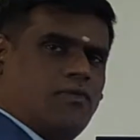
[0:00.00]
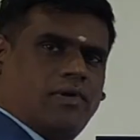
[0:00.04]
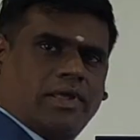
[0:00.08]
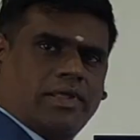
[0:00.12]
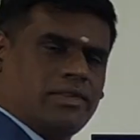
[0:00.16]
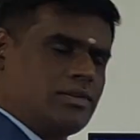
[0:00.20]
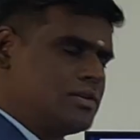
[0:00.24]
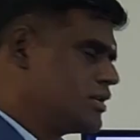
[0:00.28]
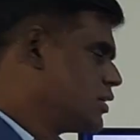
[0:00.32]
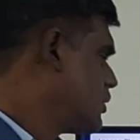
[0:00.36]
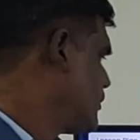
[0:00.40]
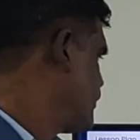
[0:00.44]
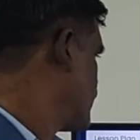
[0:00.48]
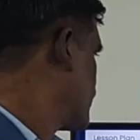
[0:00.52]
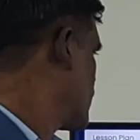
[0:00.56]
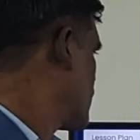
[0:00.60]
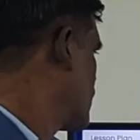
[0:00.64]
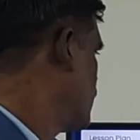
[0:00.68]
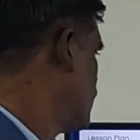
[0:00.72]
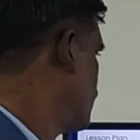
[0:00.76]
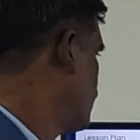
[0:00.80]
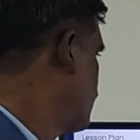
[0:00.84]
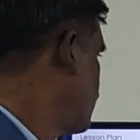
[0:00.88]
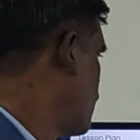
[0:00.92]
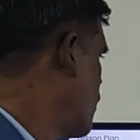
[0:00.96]
length
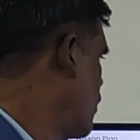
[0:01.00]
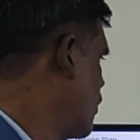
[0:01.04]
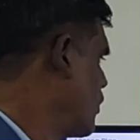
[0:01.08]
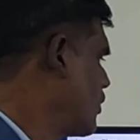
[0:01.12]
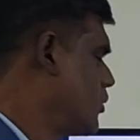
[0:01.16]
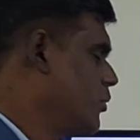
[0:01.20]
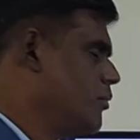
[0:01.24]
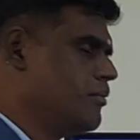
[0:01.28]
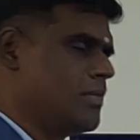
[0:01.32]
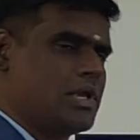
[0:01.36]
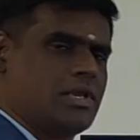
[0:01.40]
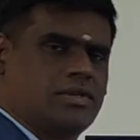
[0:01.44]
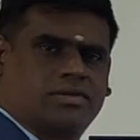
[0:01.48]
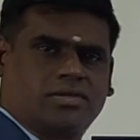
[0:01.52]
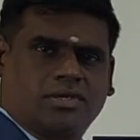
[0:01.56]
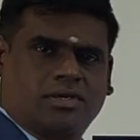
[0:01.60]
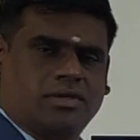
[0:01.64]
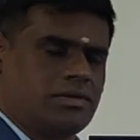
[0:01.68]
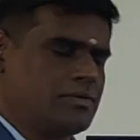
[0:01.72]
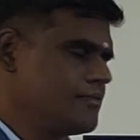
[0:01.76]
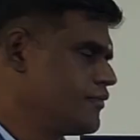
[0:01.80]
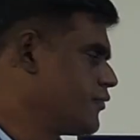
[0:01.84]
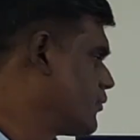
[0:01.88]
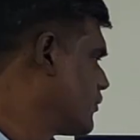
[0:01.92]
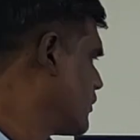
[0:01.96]
4
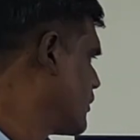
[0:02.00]
meter